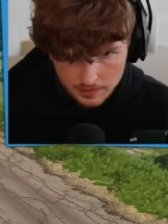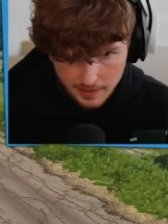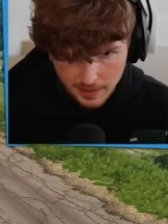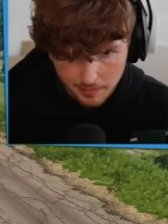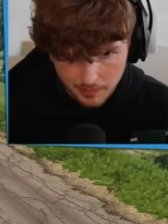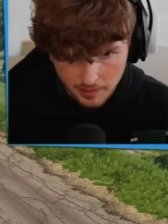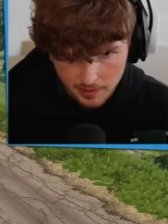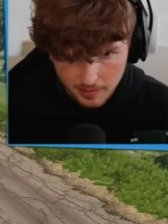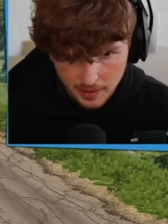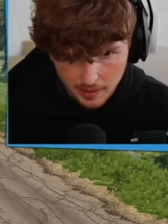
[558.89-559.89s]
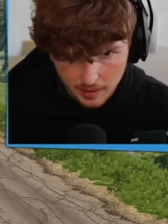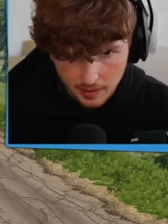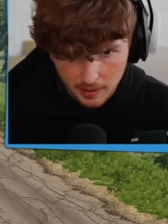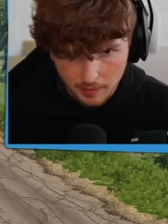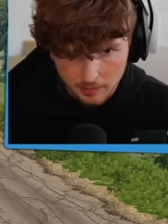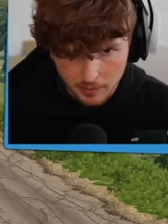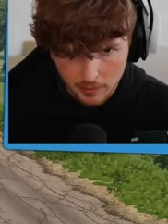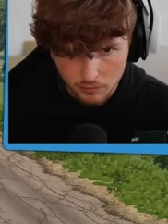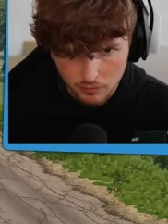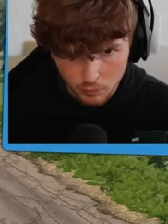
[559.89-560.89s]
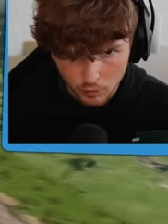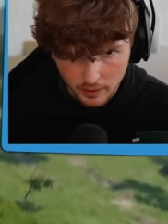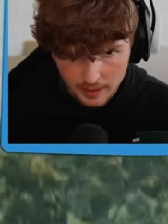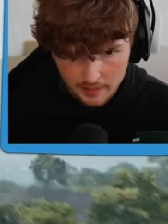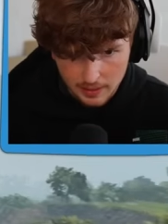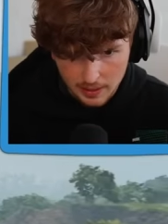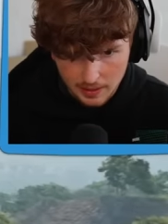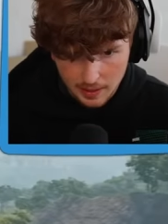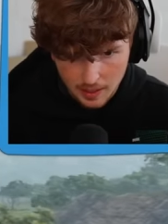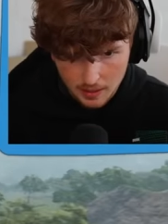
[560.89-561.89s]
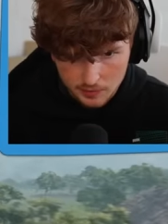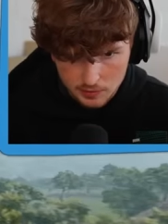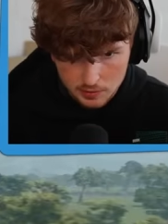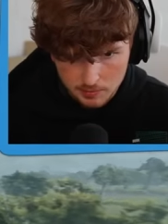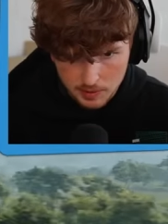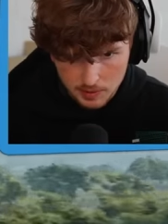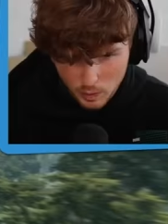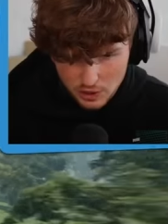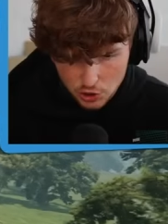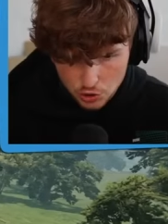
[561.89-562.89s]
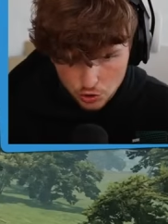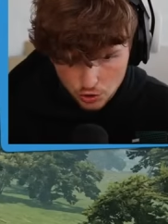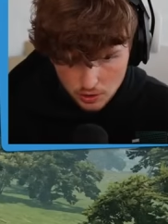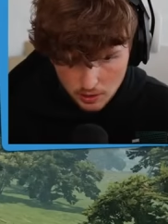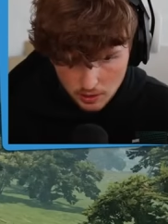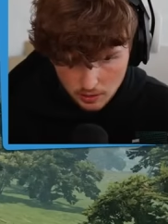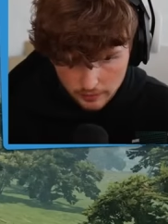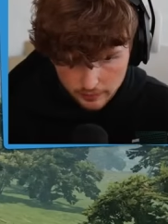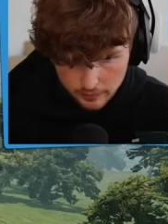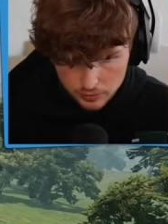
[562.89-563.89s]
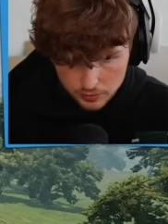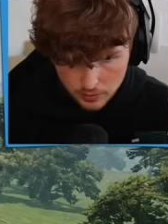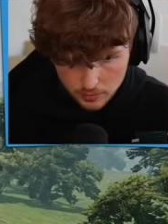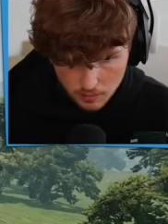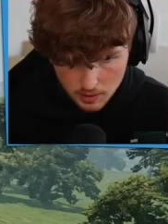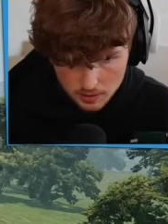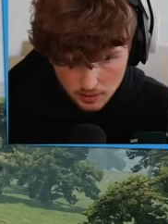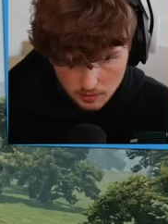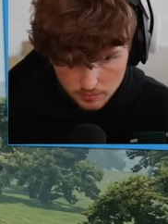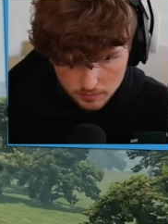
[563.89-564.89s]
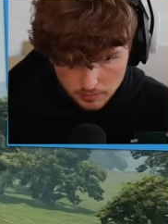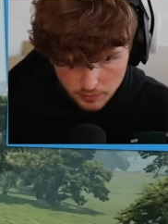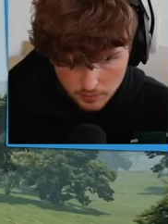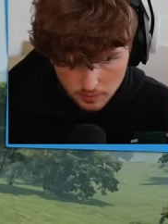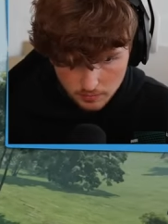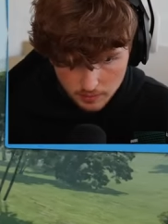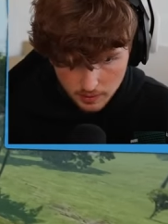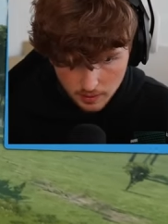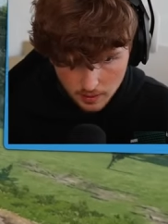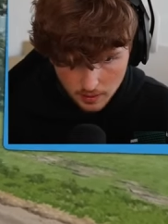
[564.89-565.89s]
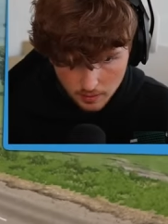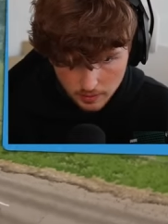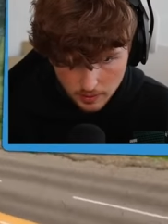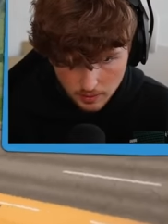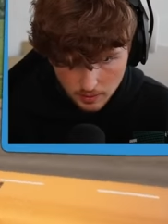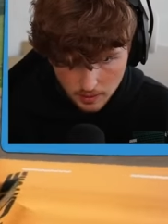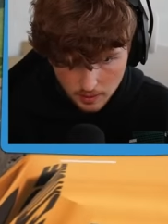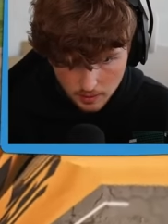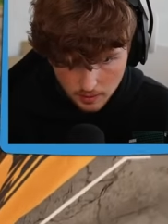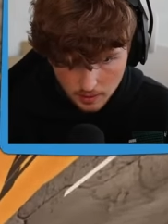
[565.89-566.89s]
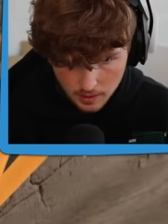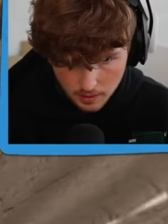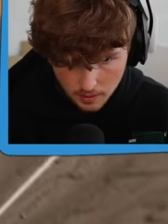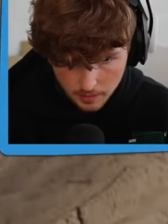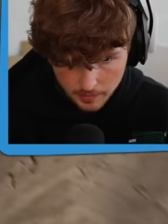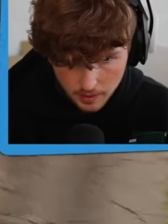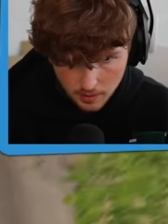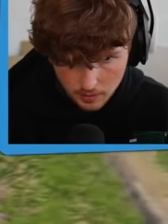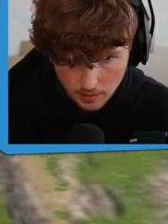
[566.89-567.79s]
Let's make it pretty big but we're gonna have a lot of speed. We should clear it for sure, right there. Boom, there we go, look at that, look at that, look at that Paul,